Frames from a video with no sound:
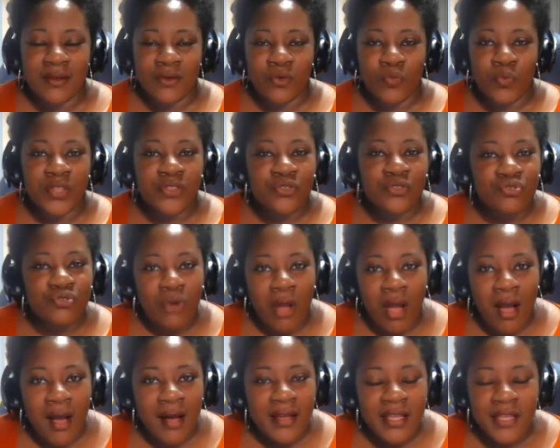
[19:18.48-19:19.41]

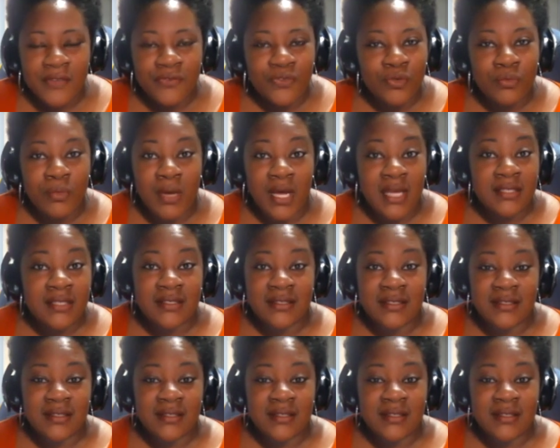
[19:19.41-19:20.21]
Withdraw if you must.